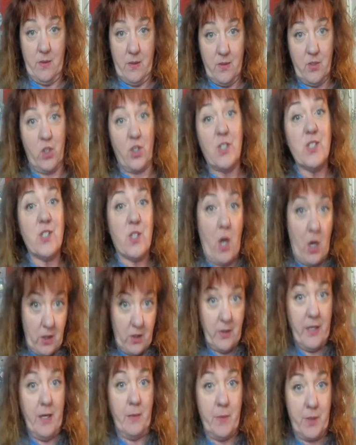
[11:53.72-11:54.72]
Just
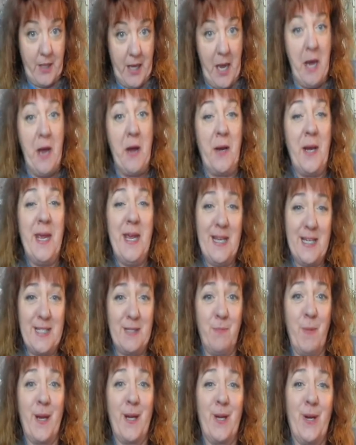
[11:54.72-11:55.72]
Klamath County is
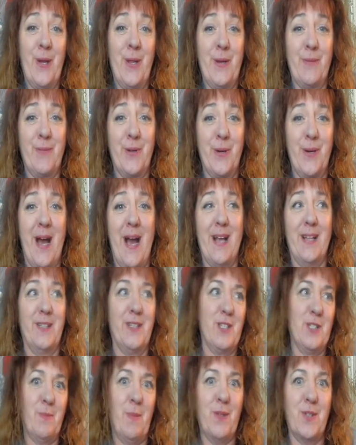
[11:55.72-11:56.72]
bigger than Rhode Island.
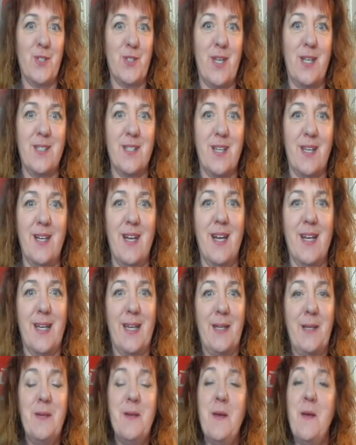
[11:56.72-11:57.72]
It's about the size of Connecticut.